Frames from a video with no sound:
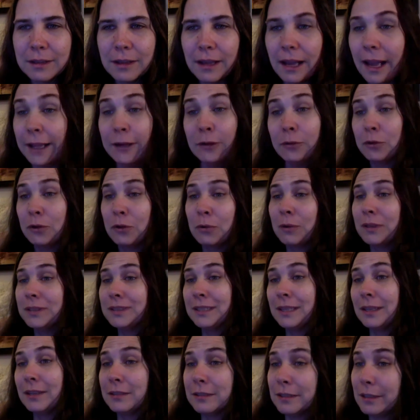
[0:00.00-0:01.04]
I don't know what
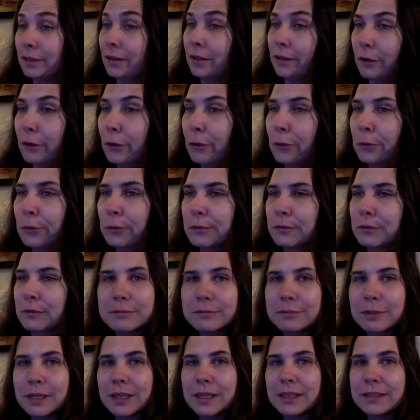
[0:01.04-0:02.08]
Dale did, though.
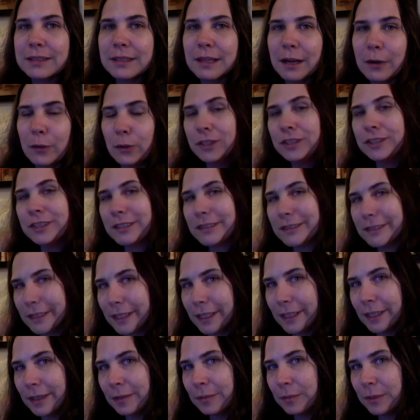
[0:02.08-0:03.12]
But I wish I
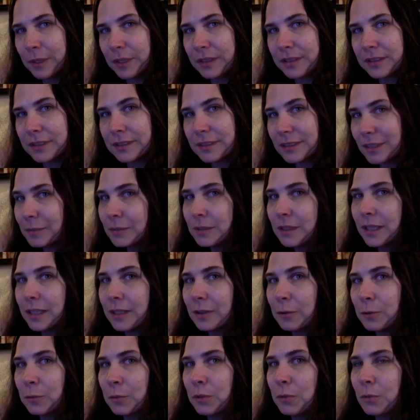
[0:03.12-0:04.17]
did, because it seems like it
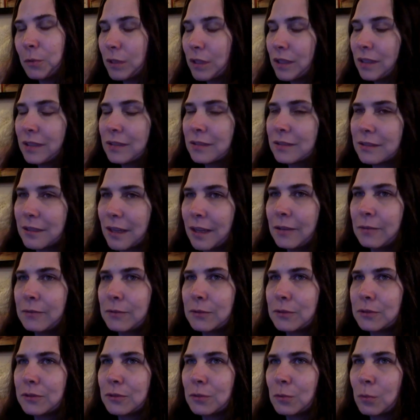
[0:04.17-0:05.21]
would be really
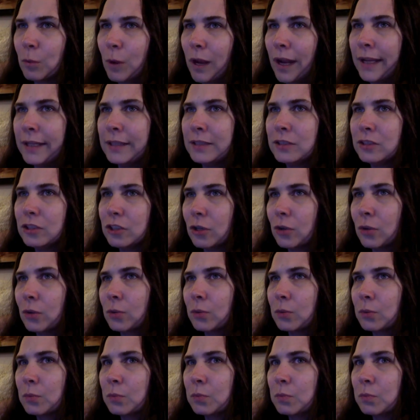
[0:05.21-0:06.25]
insightful to why Joe